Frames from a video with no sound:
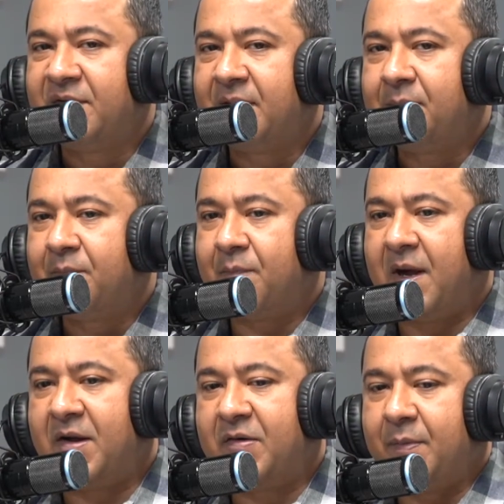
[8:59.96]
some
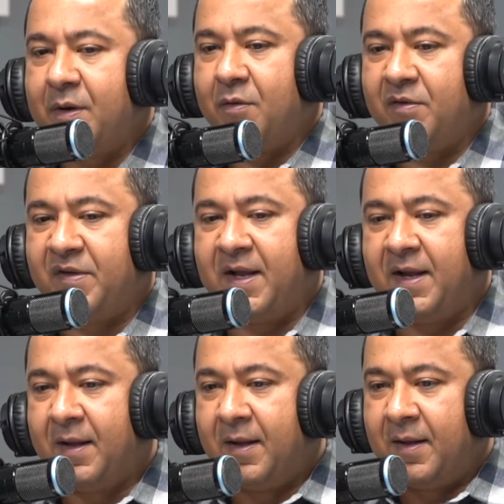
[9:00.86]
entrepreneurs, they,
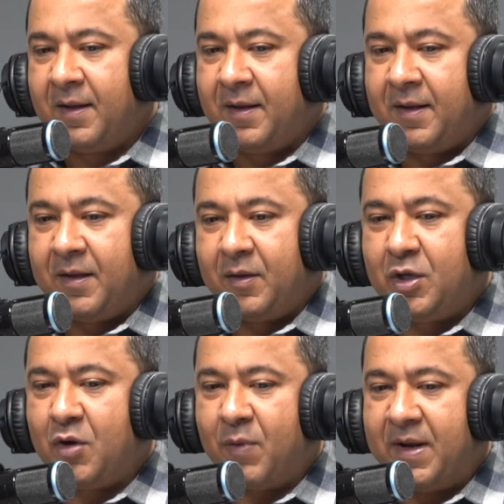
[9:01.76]

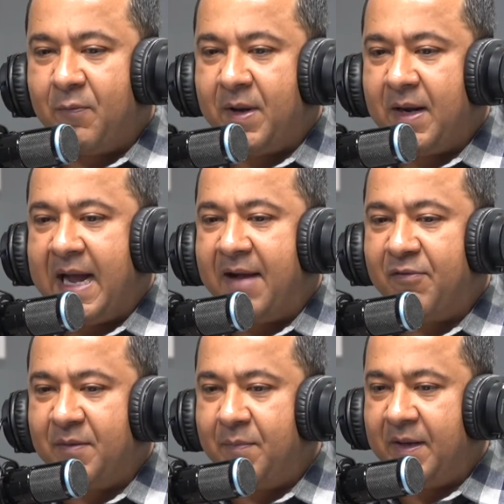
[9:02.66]
you know, when, when I
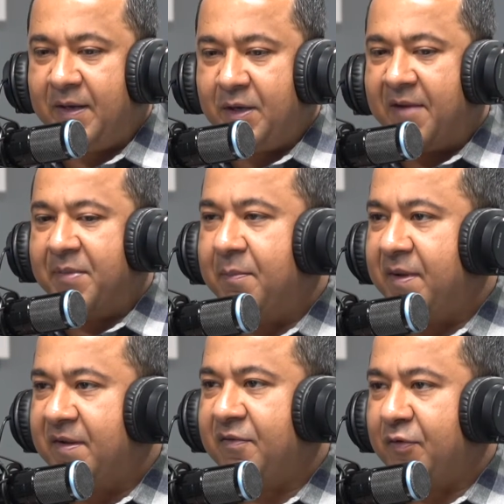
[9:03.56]
was in, you know, in
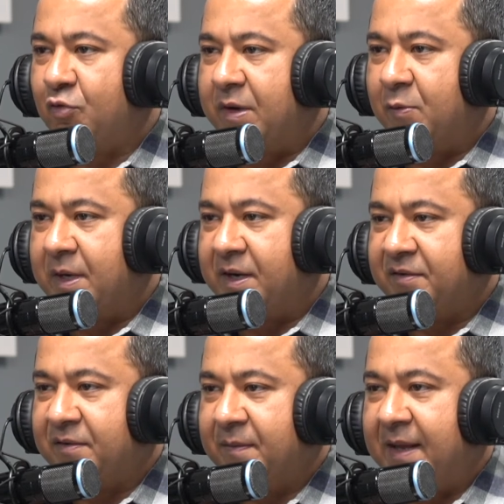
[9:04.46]
business for twenty-one
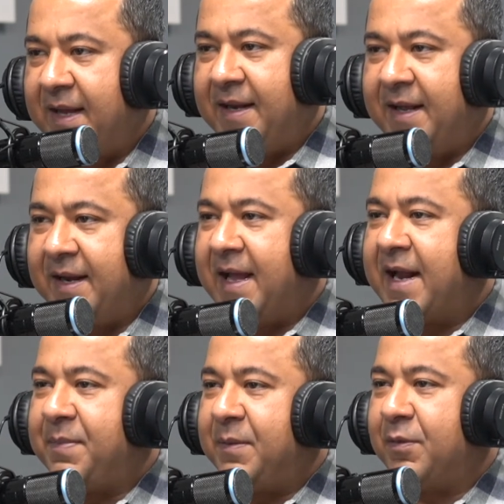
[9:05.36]
years. And, and a
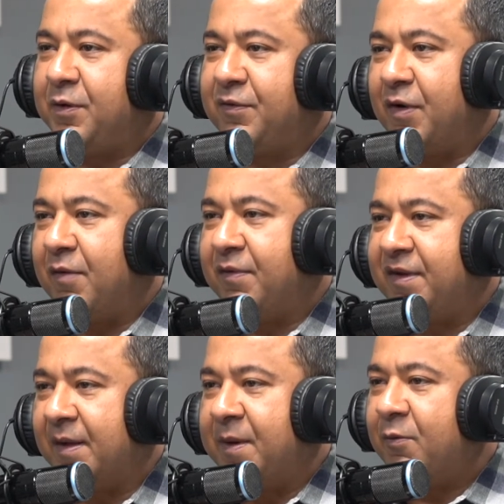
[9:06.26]
lot of people used to always
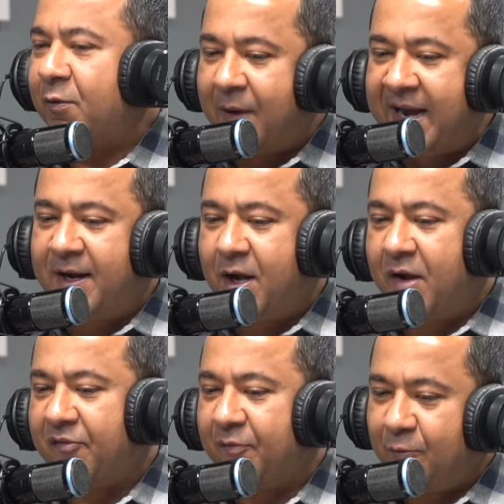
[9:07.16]
tell me, well, write it
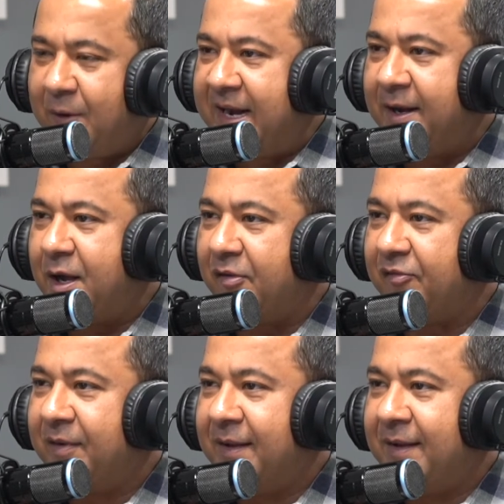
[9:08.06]
off, write it
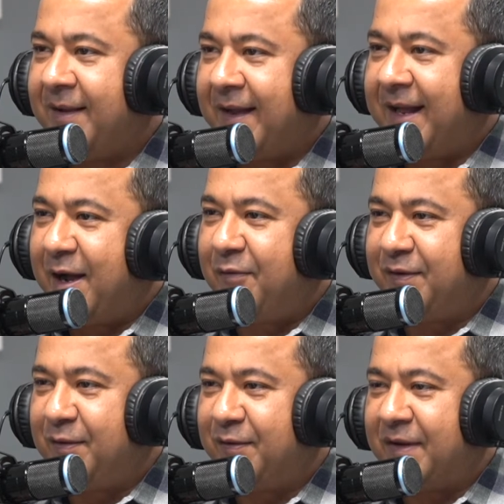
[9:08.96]
off. And I
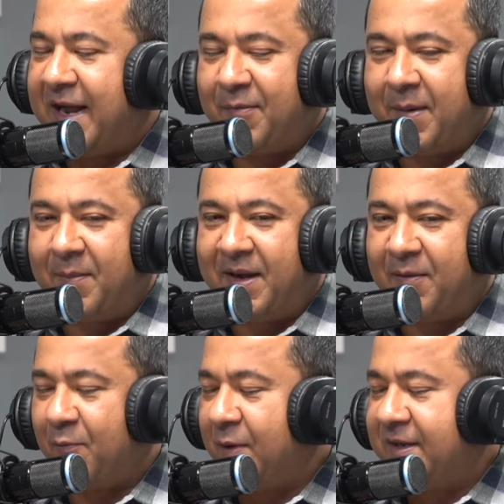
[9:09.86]
always used to, I remember
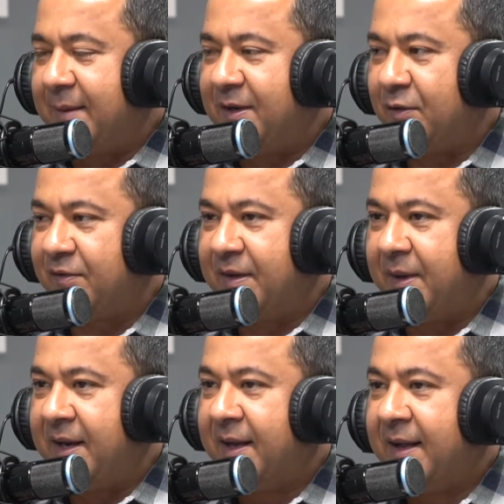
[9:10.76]
at one time I told
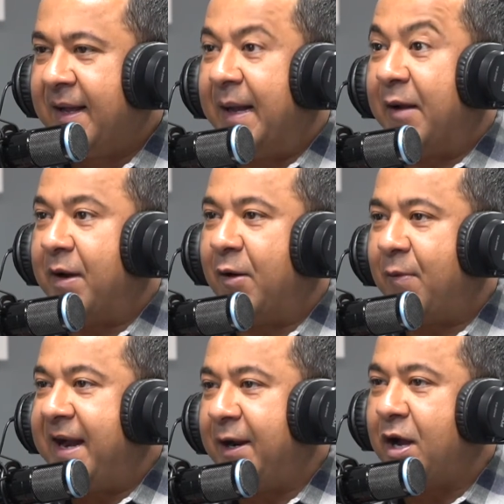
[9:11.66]
somebody, I'm like, when I
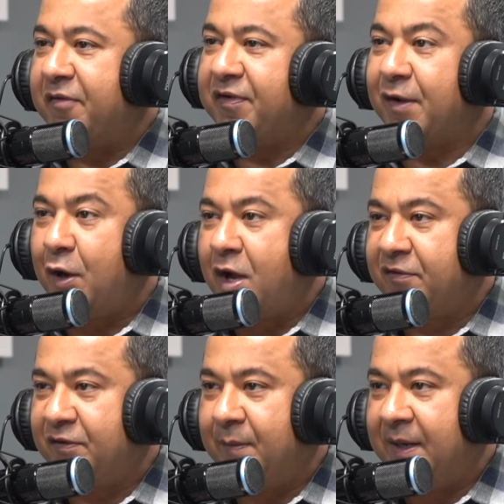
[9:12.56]
write it off, it's a
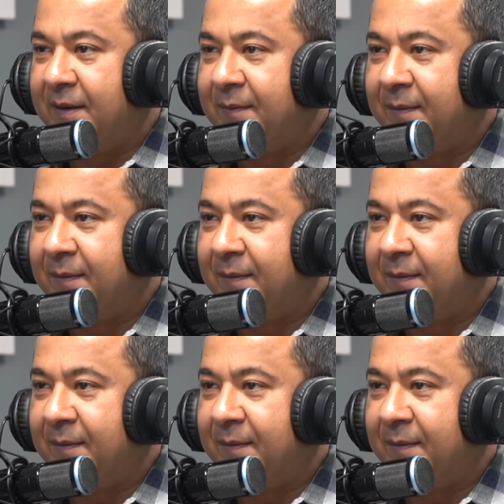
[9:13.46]
loss to me.